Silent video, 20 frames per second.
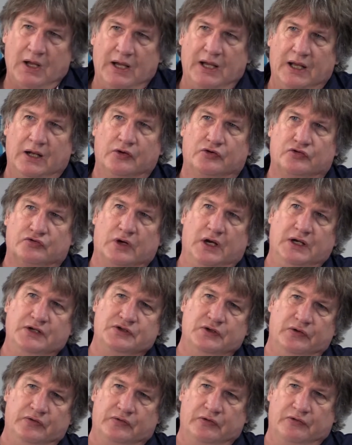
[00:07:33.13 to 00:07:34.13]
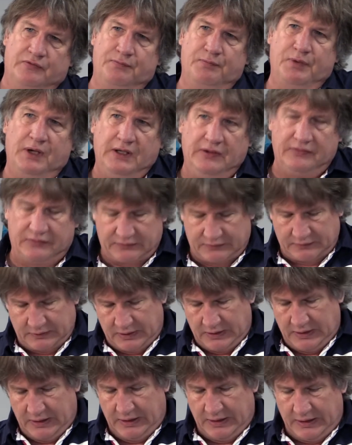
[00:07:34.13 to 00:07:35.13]
illustrations of peace
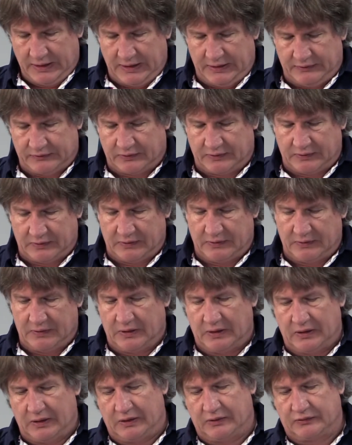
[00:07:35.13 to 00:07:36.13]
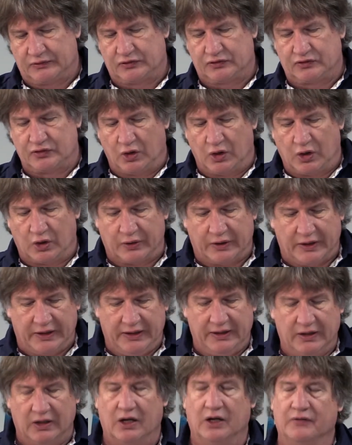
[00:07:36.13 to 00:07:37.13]
is a
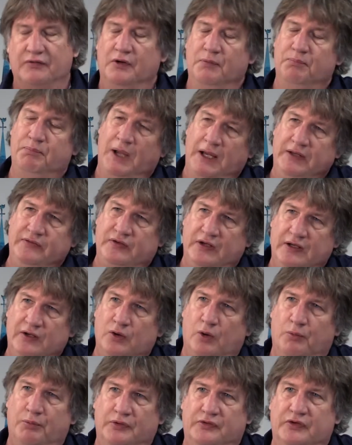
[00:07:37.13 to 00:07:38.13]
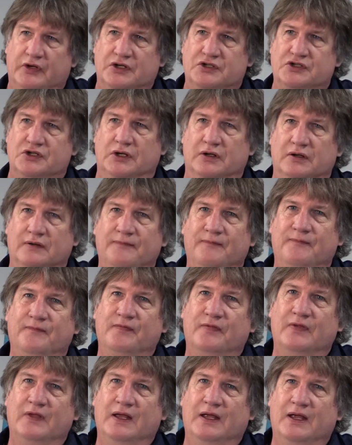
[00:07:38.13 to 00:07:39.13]
story of a painting competition.
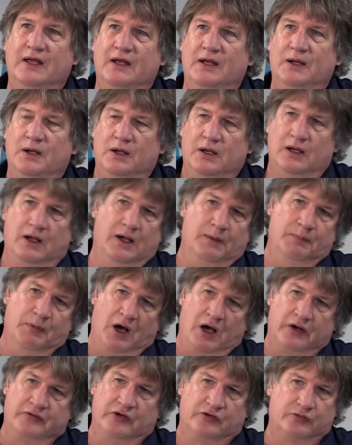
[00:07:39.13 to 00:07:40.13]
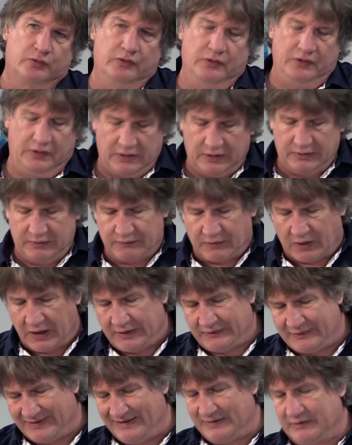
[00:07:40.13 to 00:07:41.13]
Artists were
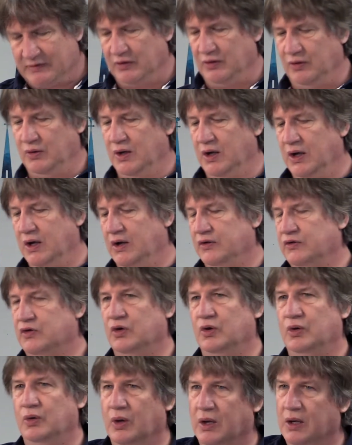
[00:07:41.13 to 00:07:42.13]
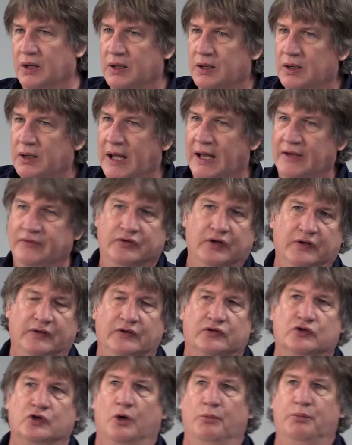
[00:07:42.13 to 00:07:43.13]
invited to enter
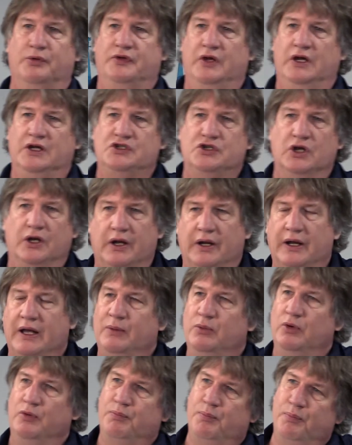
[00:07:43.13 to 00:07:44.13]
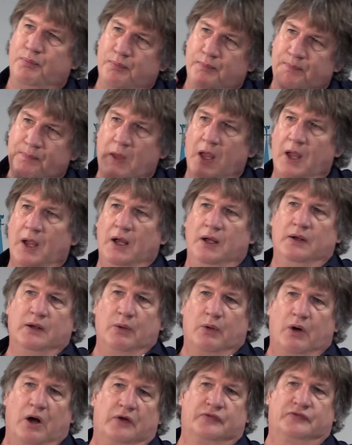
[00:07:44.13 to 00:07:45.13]
this competition, and they
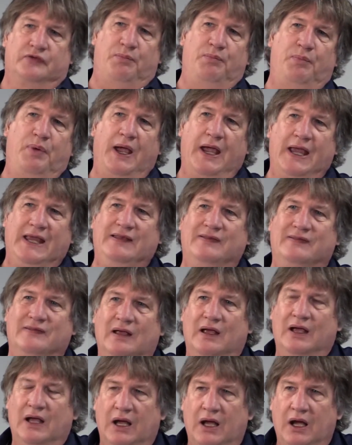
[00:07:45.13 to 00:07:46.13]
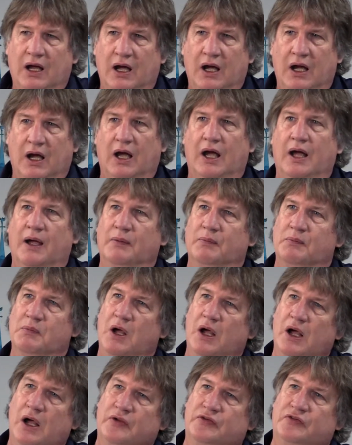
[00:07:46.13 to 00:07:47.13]
were asked to paint
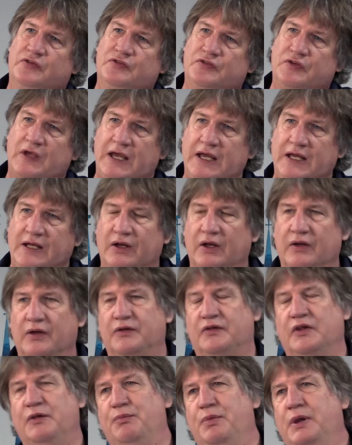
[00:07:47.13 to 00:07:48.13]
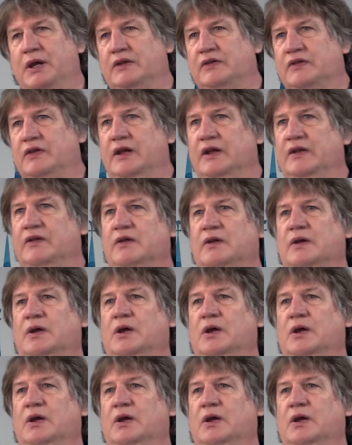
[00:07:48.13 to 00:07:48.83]
a scene that depicted